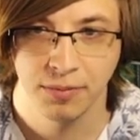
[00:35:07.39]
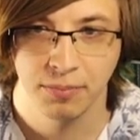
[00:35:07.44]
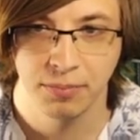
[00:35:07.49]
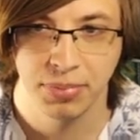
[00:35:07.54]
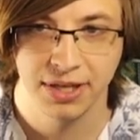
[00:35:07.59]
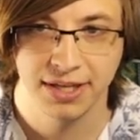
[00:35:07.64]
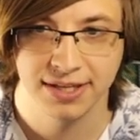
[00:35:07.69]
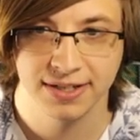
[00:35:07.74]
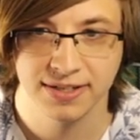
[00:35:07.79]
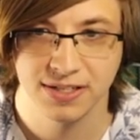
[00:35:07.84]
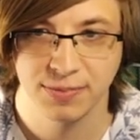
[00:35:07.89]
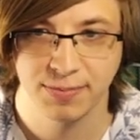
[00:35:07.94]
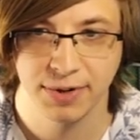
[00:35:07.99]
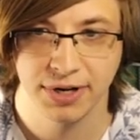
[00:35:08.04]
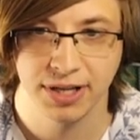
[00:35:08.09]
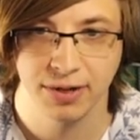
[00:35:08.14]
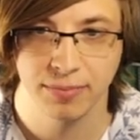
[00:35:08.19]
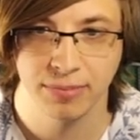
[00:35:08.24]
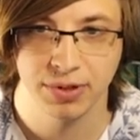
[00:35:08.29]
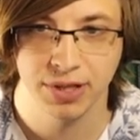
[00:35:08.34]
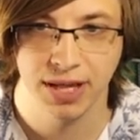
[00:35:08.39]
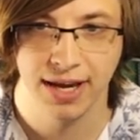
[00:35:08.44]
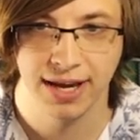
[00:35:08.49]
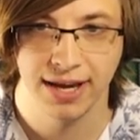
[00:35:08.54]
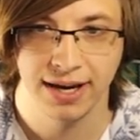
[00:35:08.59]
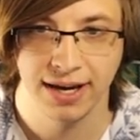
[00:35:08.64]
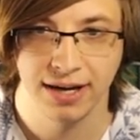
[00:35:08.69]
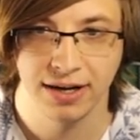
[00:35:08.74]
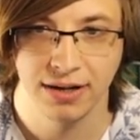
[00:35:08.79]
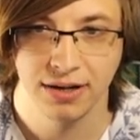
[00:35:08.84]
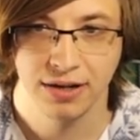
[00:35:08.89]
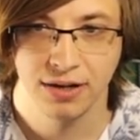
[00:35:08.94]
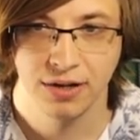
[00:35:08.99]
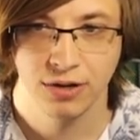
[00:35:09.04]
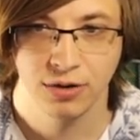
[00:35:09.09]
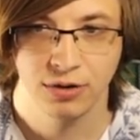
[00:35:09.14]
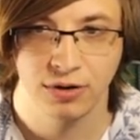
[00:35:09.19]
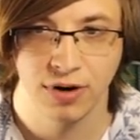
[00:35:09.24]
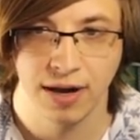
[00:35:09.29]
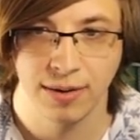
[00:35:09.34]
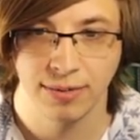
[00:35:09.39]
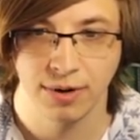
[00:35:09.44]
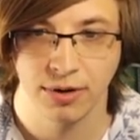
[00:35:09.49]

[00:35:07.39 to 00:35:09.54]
beacon spinning blade, crab.